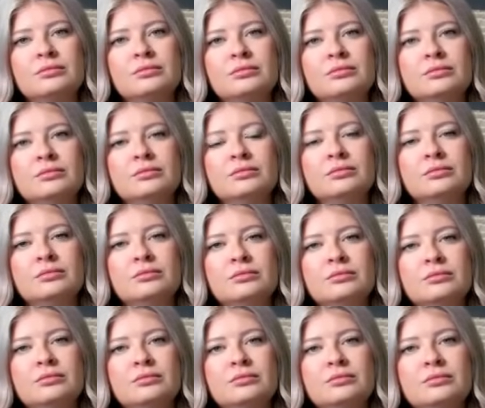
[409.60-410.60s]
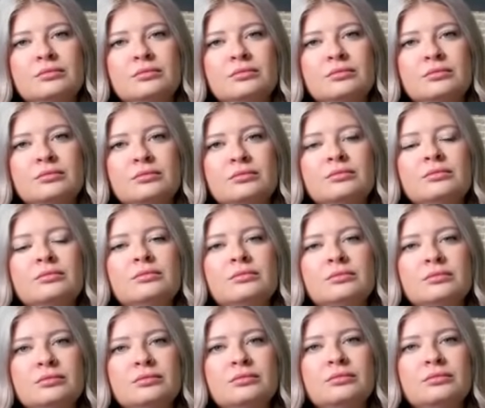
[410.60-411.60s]

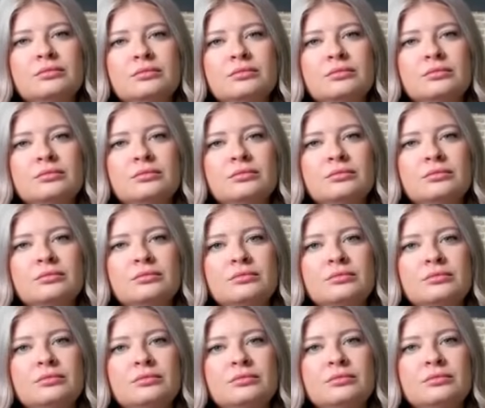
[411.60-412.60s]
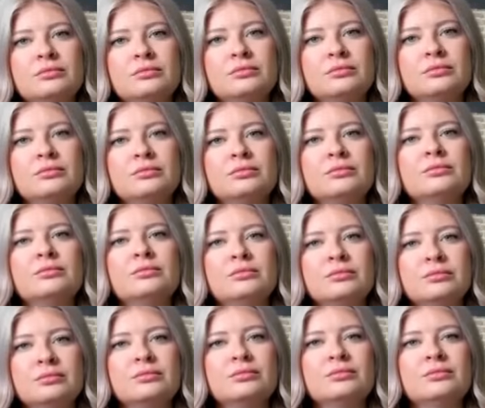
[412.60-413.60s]

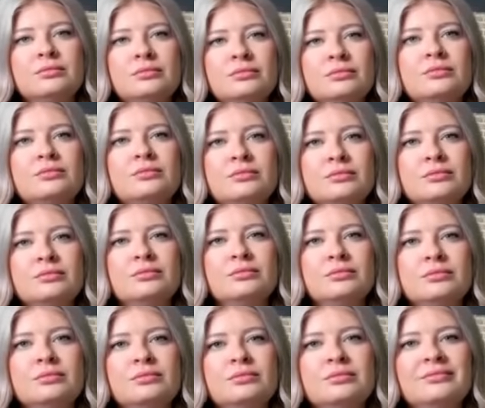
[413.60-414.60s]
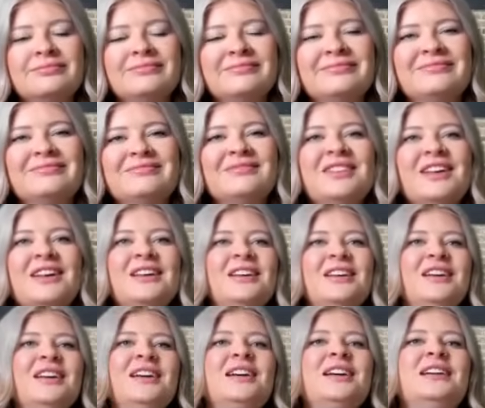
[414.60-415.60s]

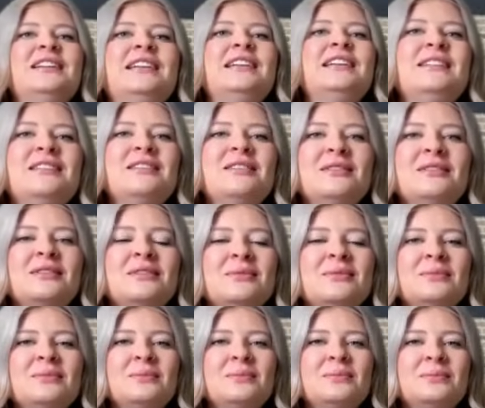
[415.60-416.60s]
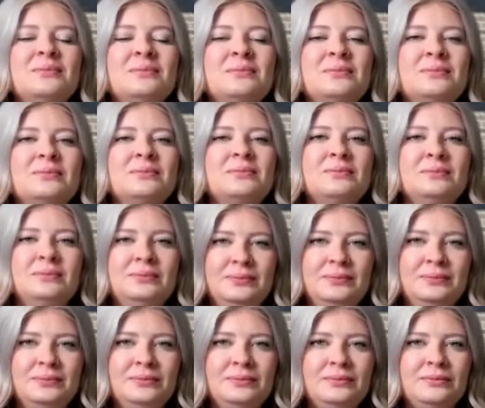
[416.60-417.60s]
This person isn't speaking.